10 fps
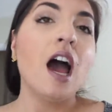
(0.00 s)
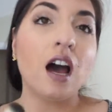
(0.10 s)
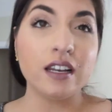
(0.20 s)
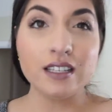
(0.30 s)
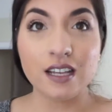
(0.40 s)

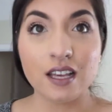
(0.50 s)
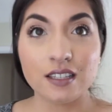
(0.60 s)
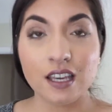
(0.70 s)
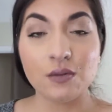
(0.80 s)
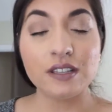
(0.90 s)

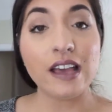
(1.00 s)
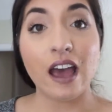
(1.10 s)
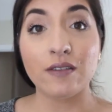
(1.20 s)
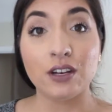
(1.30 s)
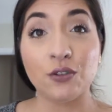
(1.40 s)
Anastasia was
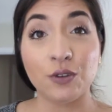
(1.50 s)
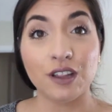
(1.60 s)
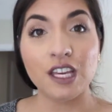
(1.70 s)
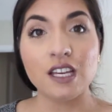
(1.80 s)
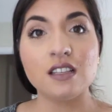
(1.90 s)
having a
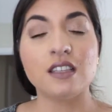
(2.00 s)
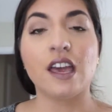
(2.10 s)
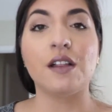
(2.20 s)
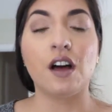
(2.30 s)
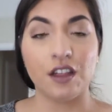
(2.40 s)
really good
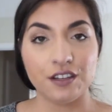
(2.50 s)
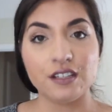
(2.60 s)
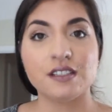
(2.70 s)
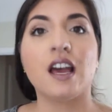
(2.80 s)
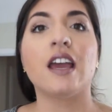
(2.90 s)
sale on their
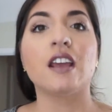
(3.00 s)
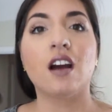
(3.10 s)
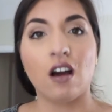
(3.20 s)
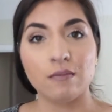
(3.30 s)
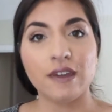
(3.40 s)
site
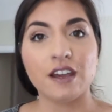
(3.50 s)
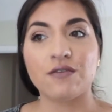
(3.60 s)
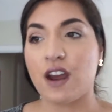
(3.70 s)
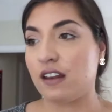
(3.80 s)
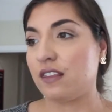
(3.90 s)
on Black Friday.